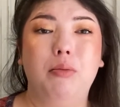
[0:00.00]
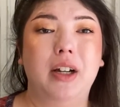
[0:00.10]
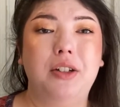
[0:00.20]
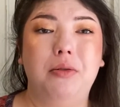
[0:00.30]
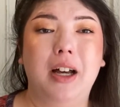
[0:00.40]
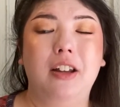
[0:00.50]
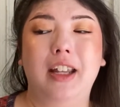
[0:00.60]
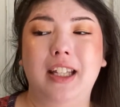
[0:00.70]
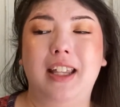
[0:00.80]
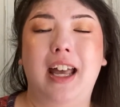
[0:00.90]
breaks you out
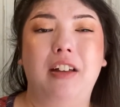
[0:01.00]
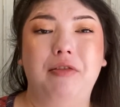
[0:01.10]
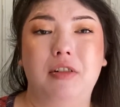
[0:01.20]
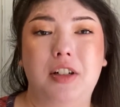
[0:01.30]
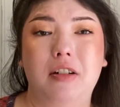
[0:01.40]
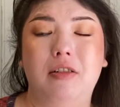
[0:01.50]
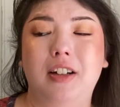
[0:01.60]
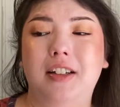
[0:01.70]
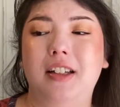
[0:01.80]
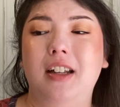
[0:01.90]
like that for deodorant,